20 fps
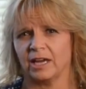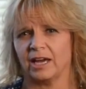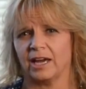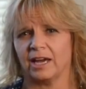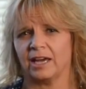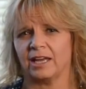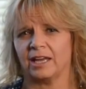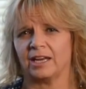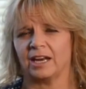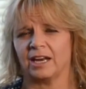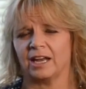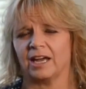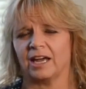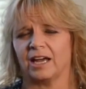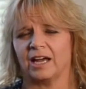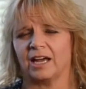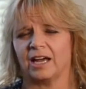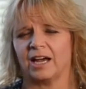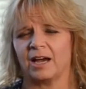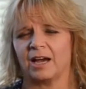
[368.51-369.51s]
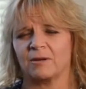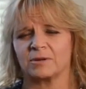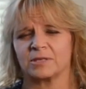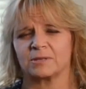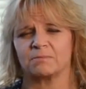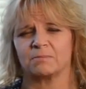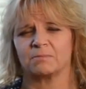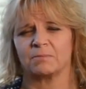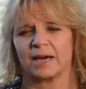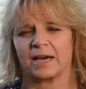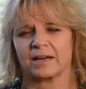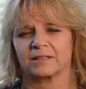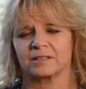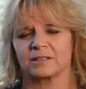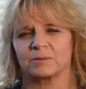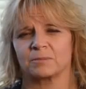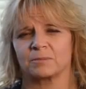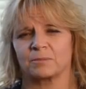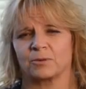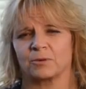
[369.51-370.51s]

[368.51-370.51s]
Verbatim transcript: And I was back to the